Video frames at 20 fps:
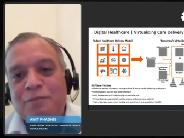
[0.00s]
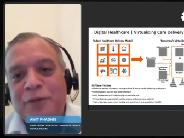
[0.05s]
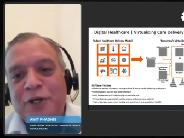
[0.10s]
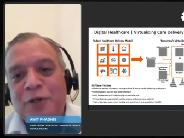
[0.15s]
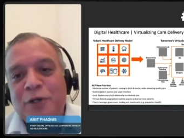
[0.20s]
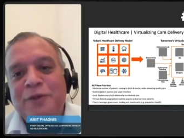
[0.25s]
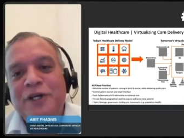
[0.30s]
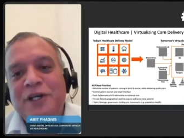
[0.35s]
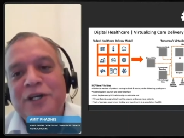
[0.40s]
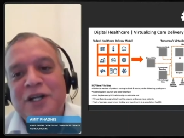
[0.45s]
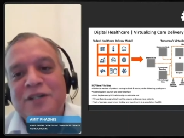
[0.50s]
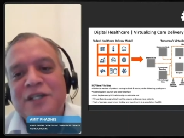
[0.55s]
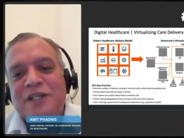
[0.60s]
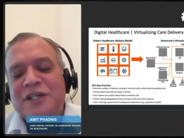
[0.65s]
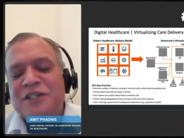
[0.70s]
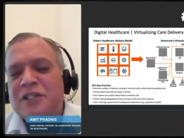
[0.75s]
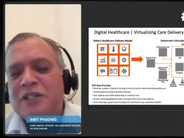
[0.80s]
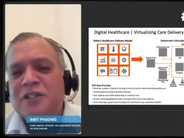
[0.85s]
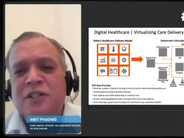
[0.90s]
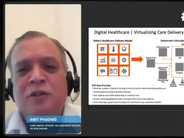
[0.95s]
B2B
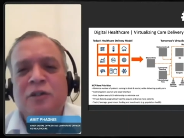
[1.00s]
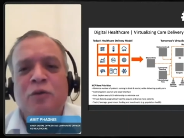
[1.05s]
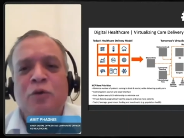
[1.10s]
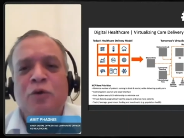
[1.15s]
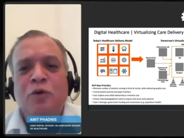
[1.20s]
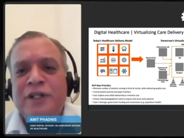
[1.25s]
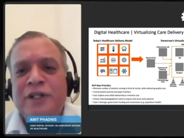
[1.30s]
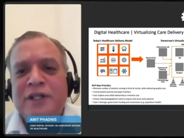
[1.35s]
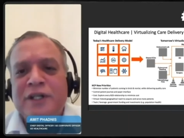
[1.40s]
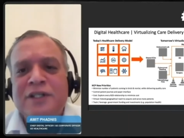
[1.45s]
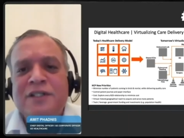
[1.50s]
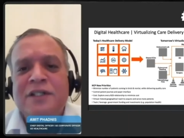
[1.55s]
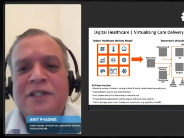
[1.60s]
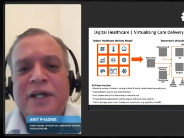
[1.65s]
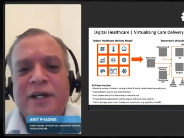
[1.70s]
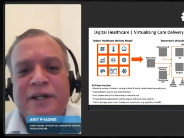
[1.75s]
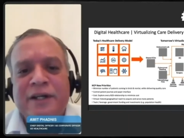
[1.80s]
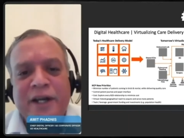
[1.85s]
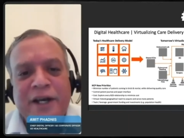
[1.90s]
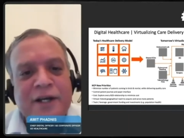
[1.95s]
transactions, including things
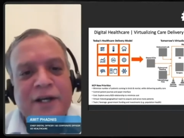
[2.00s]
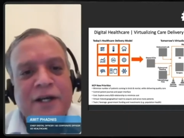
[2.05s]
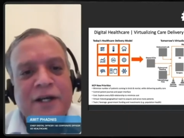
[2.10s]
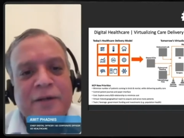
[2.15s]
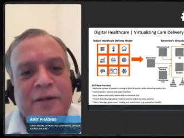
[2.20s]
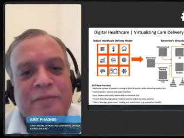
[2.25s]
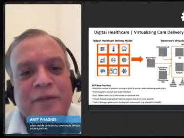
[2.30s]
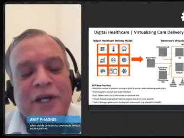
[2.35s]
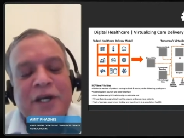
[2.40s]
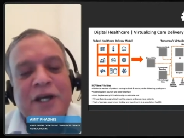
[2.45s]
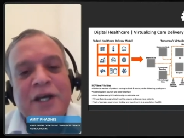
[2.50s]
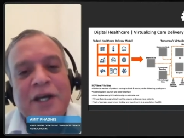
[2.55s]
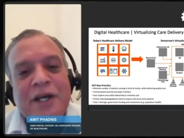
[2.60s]
like data